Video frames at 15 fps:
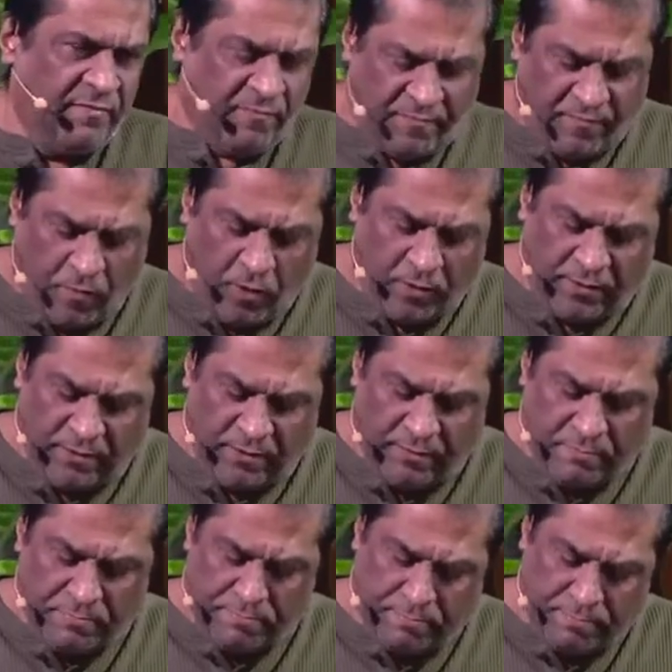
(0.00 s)
Fourth,
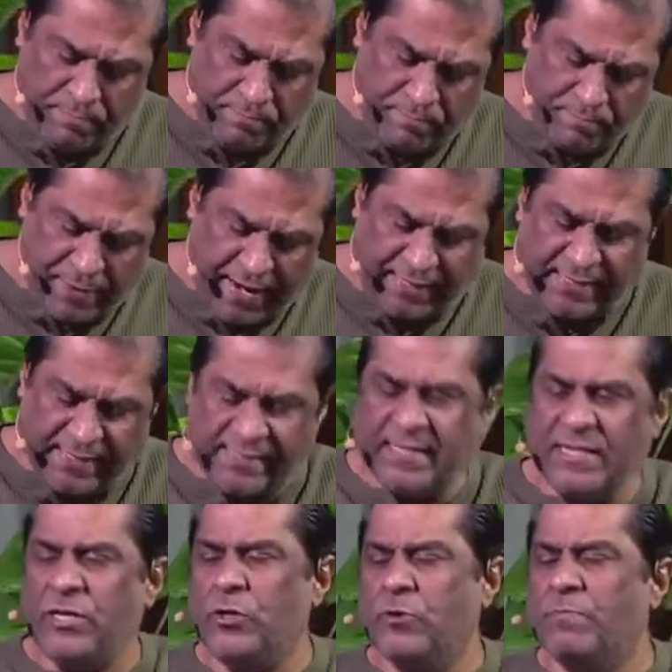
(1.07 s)

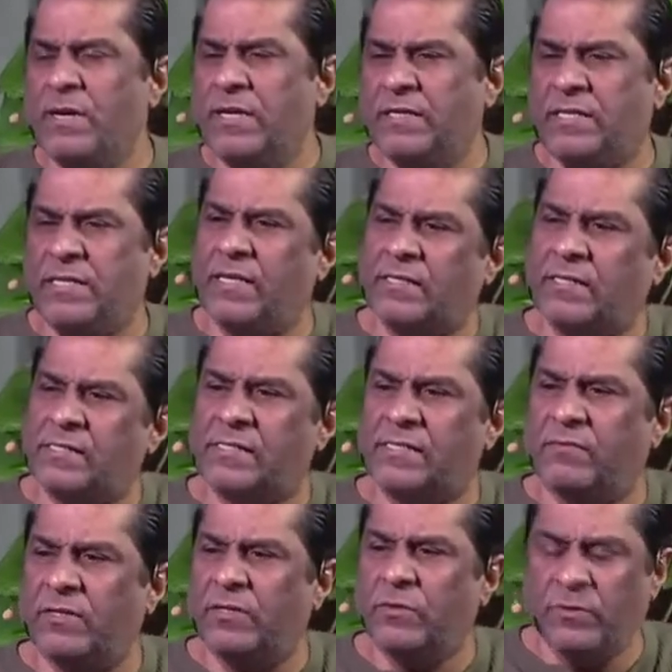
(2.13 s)
practicing humility and
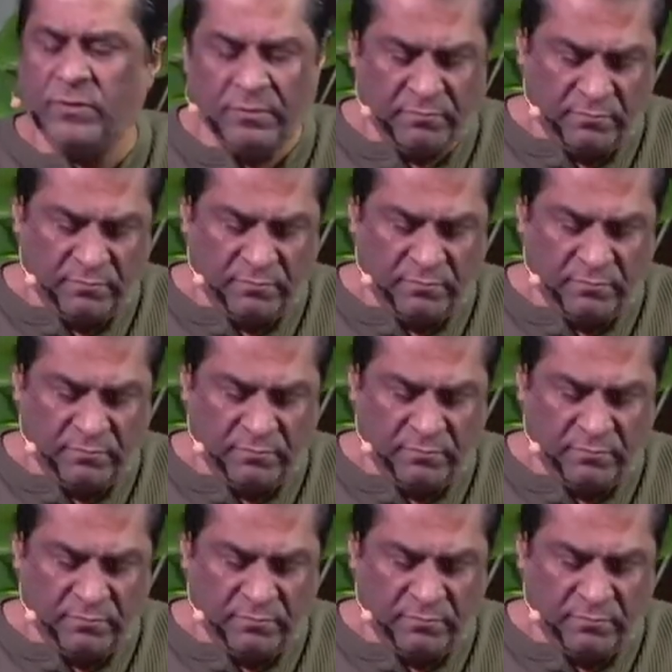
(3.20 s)
servanthood.